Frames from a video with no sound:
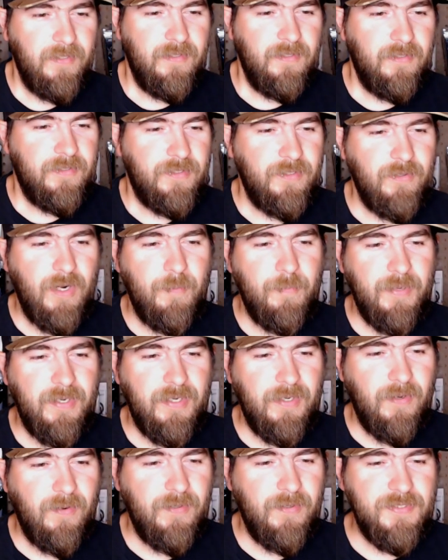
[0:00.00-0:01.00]
dude, I'll be
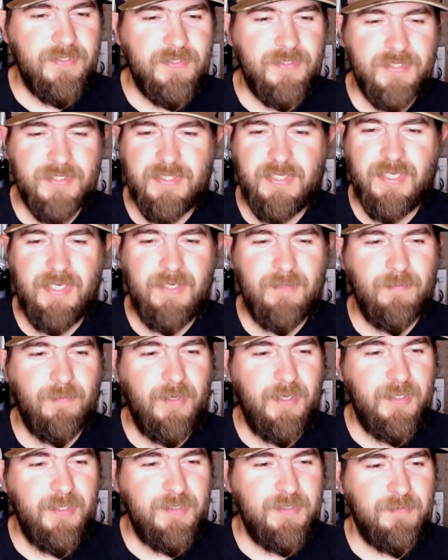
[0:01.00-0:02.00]
honest, the skeet
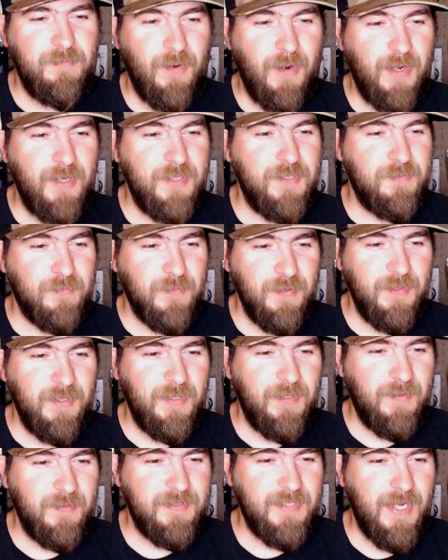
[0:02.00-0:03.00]
reach rods really
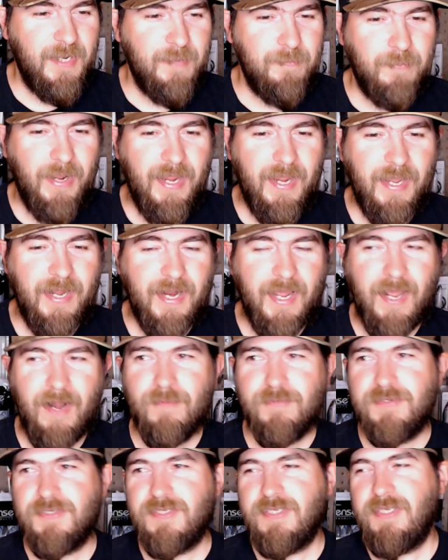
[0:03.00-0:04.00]
aren't that bad. I
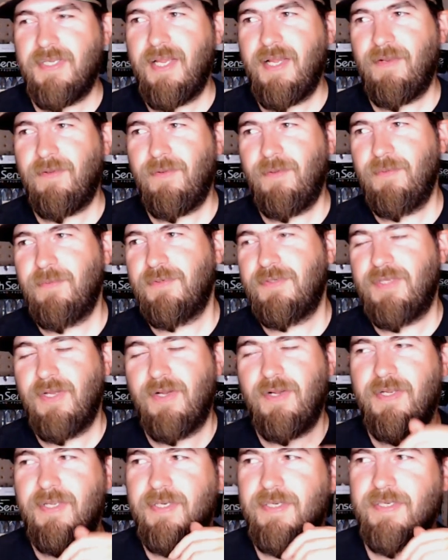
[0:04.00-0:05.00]
don't see how Luke
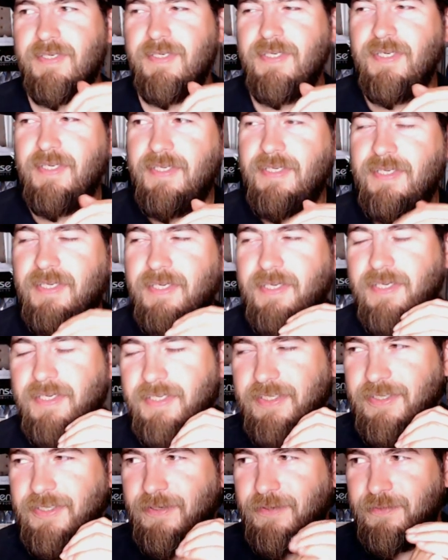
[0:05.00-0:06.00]
Duncan, uh,
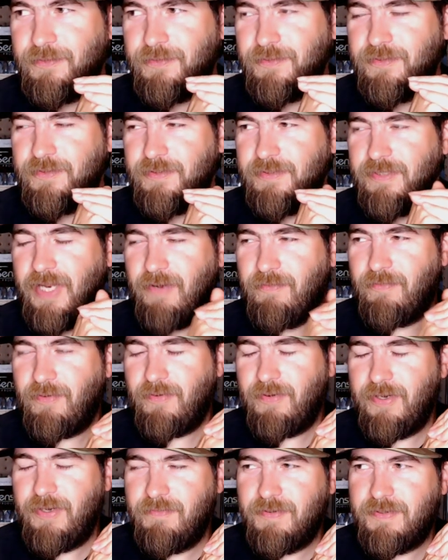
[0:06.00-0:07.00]
you know,
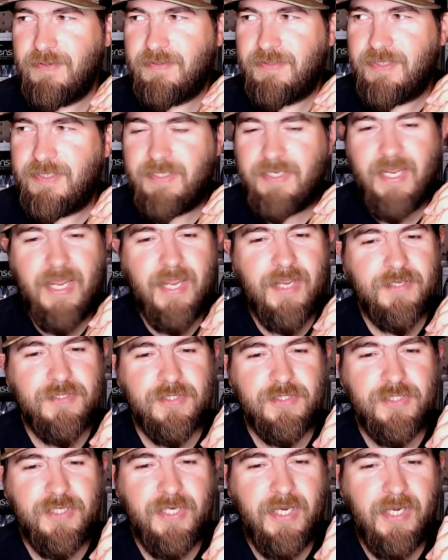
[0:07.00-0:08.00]
ever even cashed a
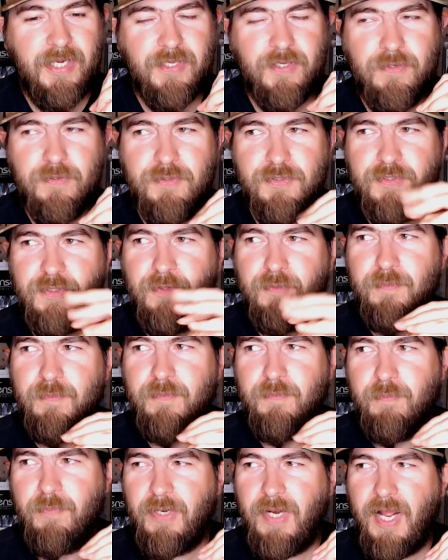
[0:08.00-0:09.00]
check using them,
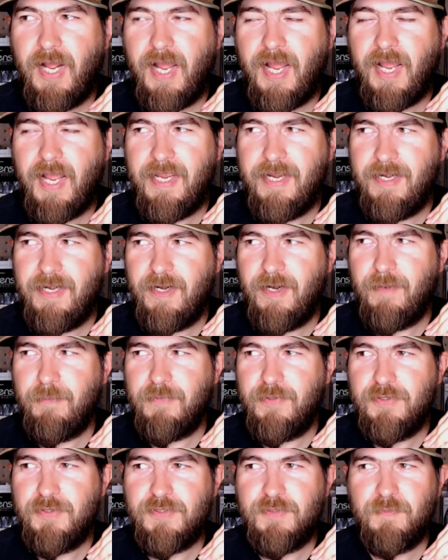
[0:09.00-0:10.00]
but I ended up
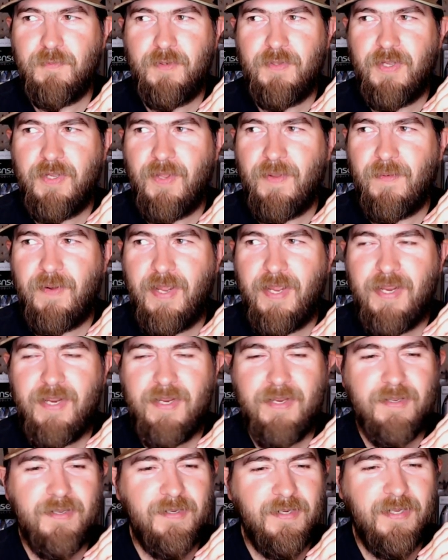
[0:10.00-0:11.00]
using one the other
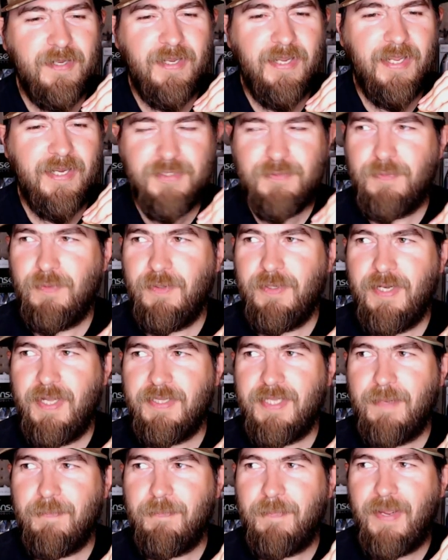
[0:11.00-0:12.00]
day, and it's really not
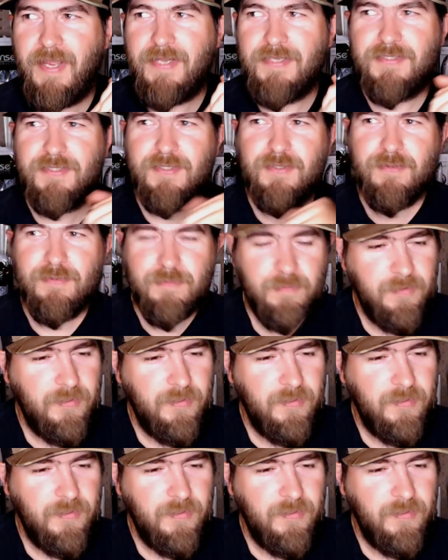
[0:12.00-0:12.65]
that bad. So,